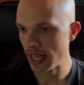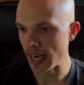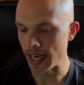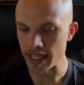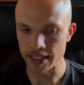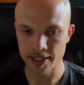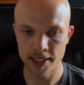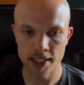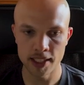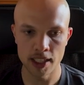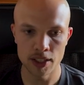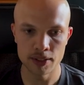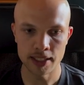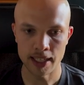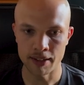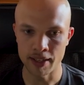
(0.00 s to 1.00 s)
And it's going to
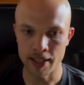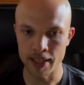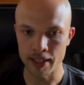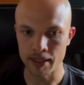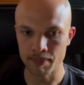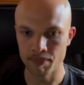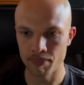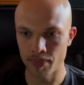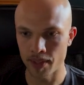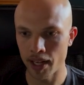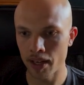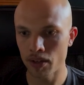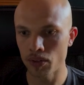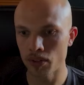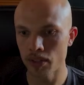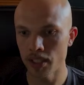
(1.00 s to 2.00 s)
load down here.
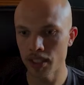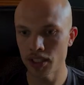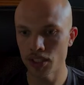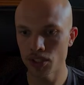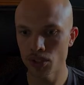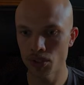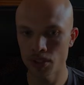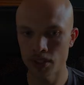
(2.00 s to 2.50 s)
Now, this is your